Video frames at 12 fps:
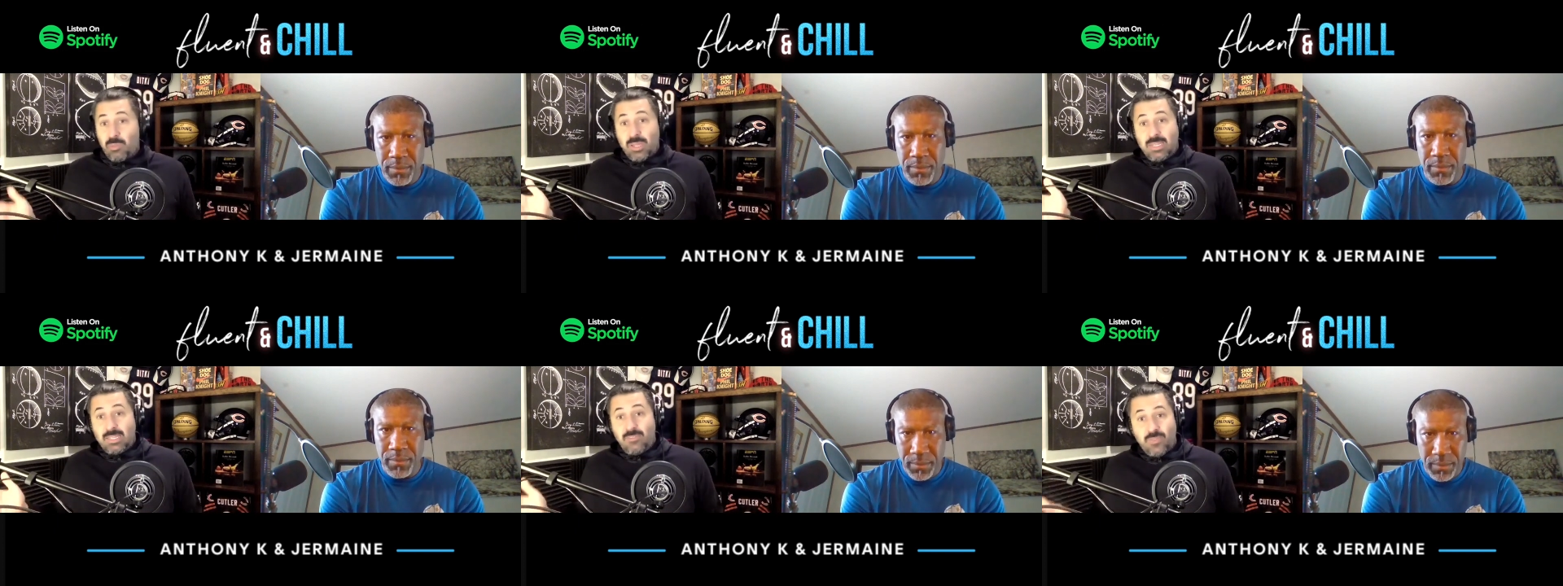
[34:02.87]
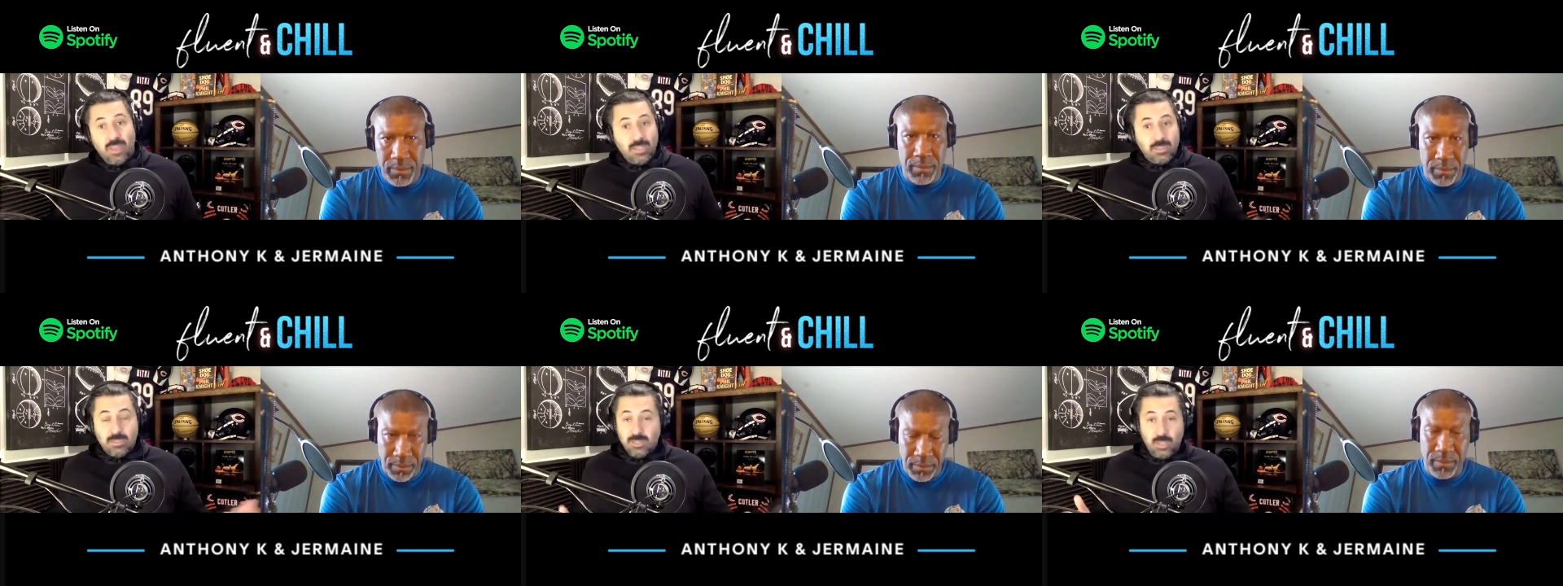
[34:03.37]
Speaker 1: play
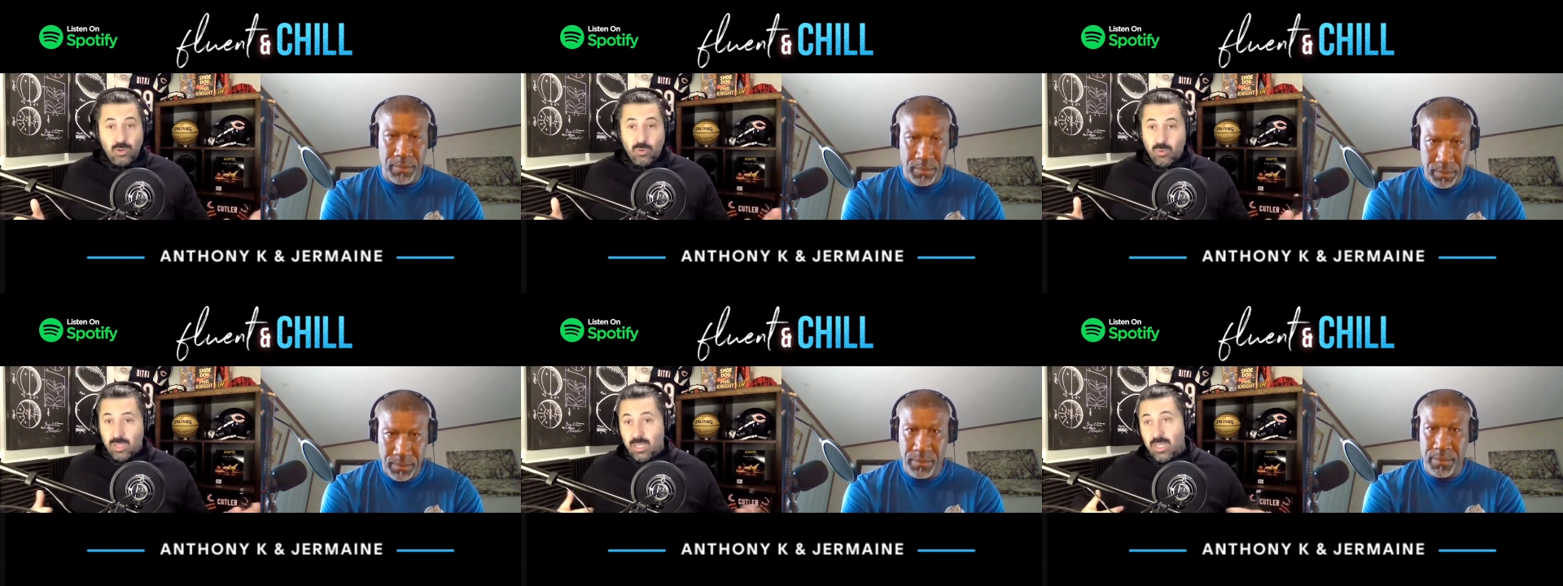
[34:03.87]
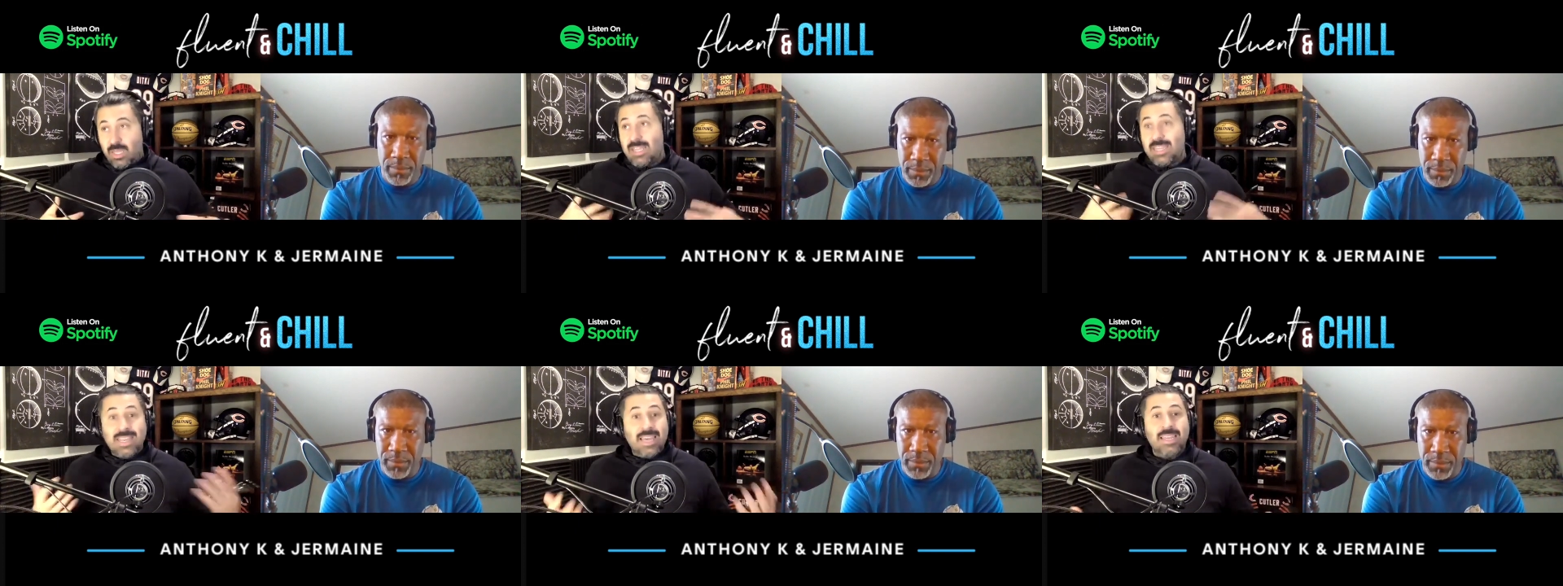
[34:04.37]
defense, you know,
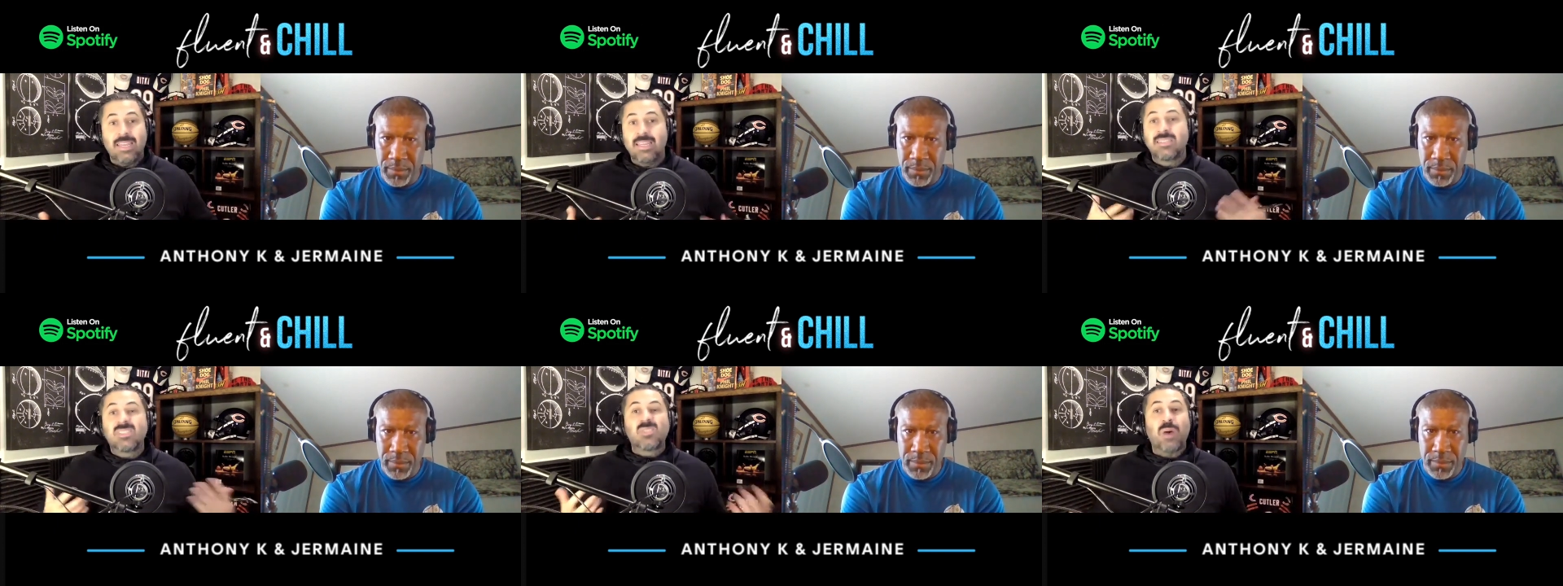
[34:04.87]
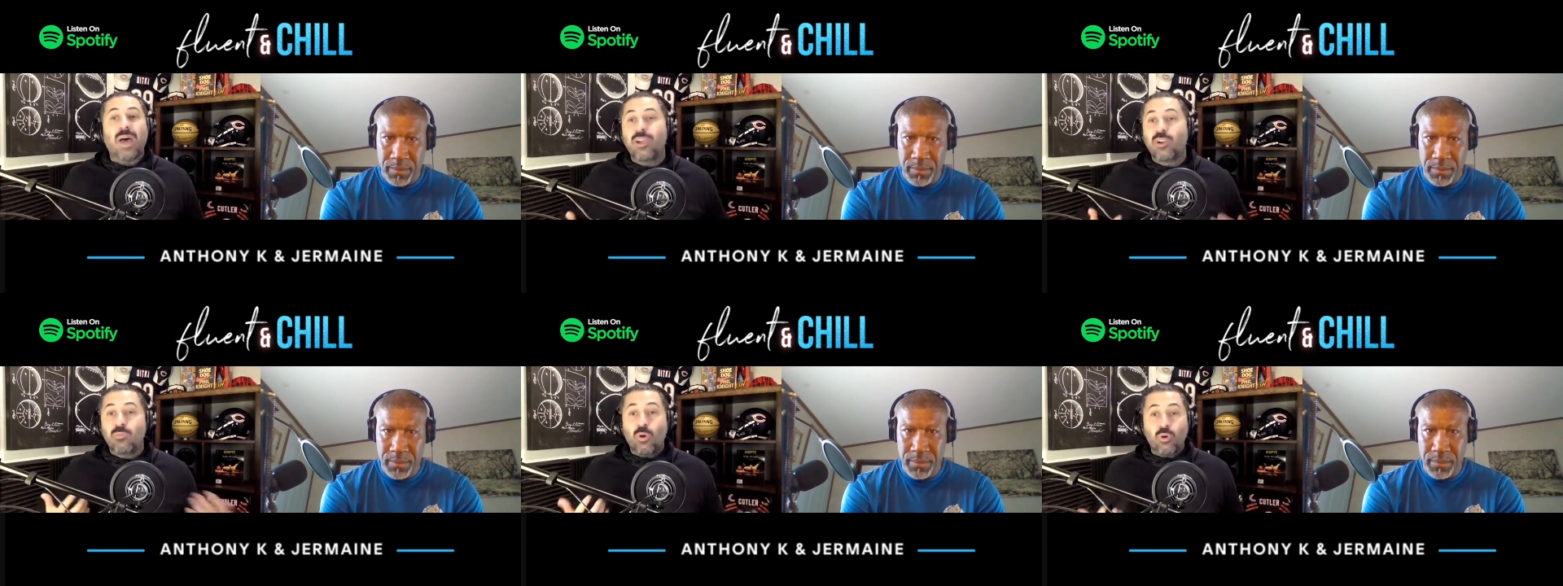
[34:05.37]
ignite, inspire,
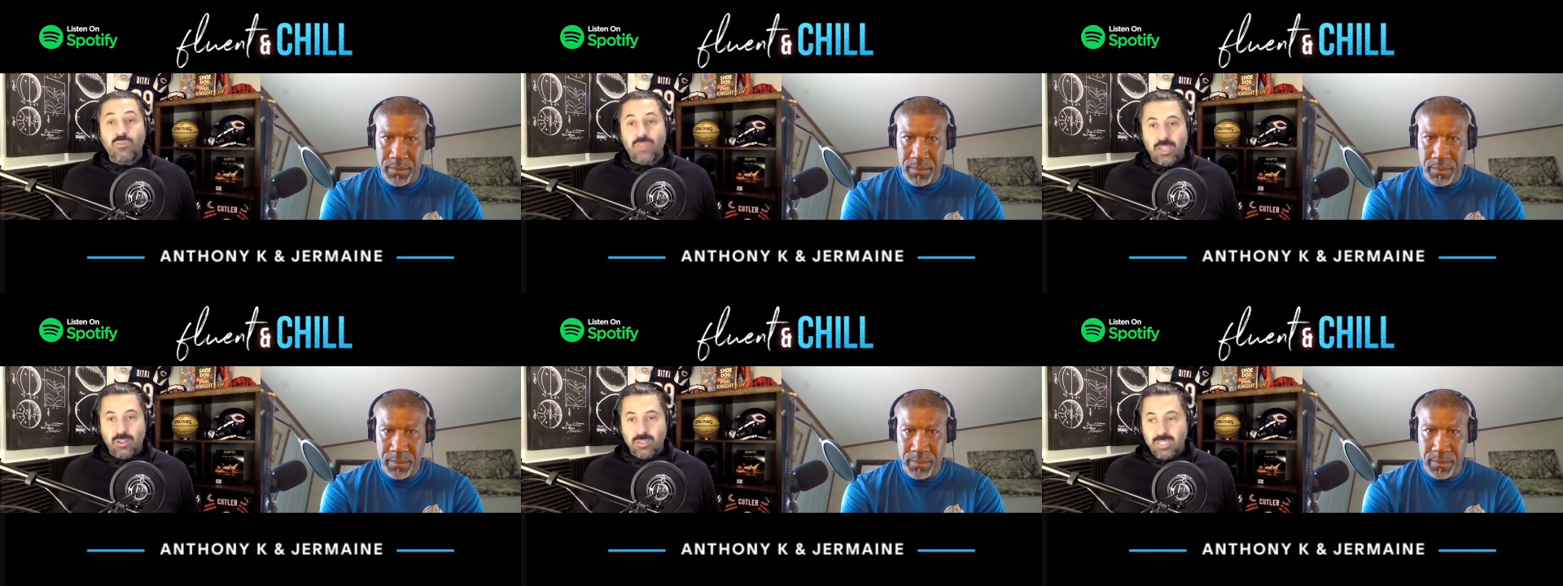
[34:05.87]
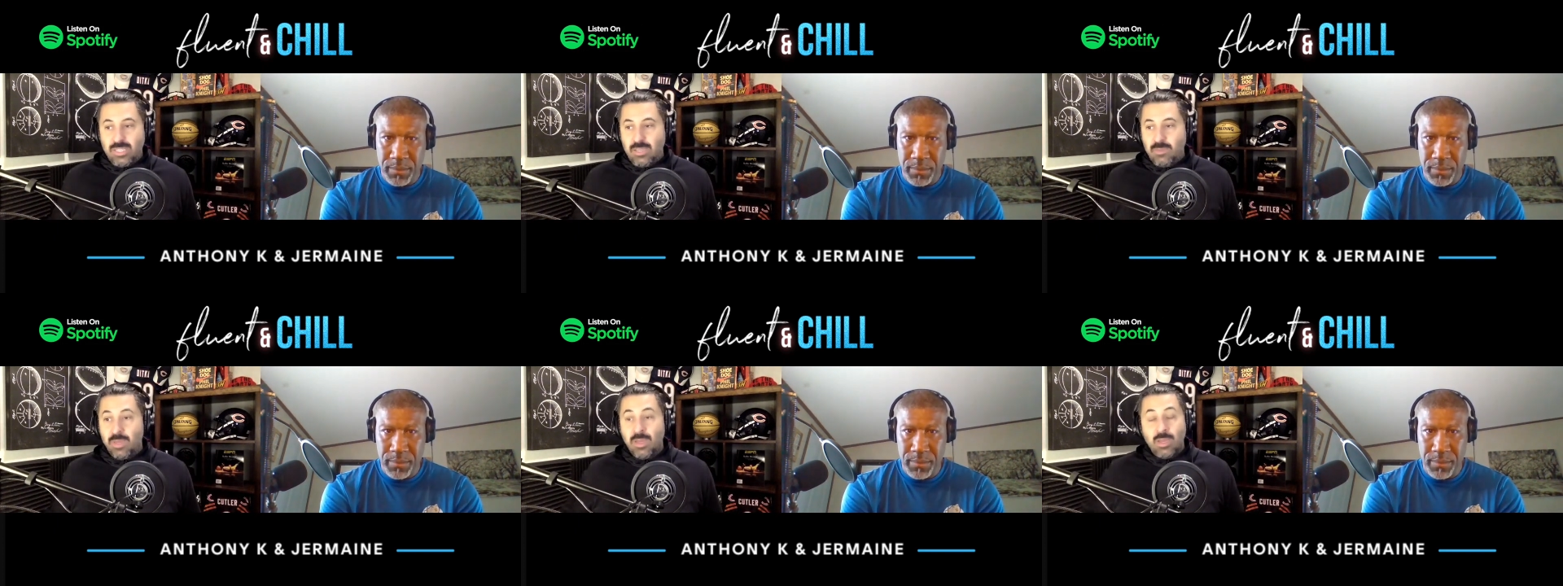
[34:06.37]
motivate your team.